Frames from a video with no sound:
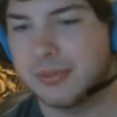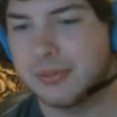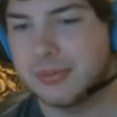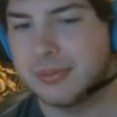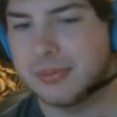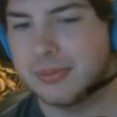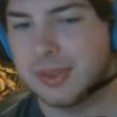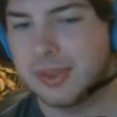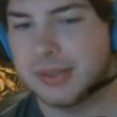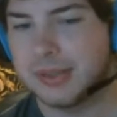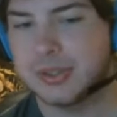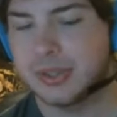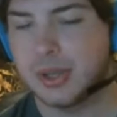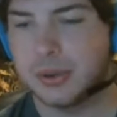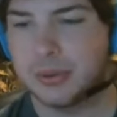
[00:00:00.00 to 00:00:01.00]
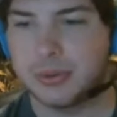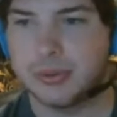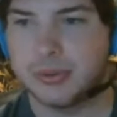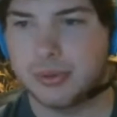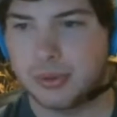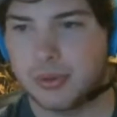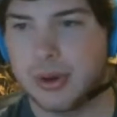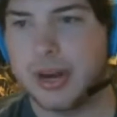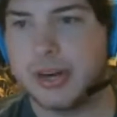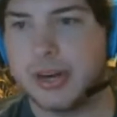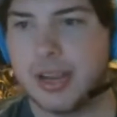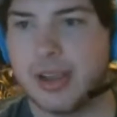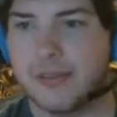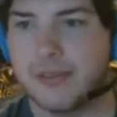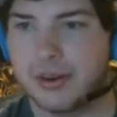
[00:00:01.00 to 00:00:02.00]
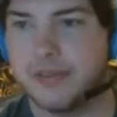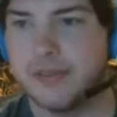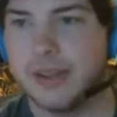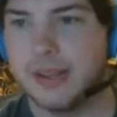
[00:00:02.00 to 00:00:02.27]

things to actually have an event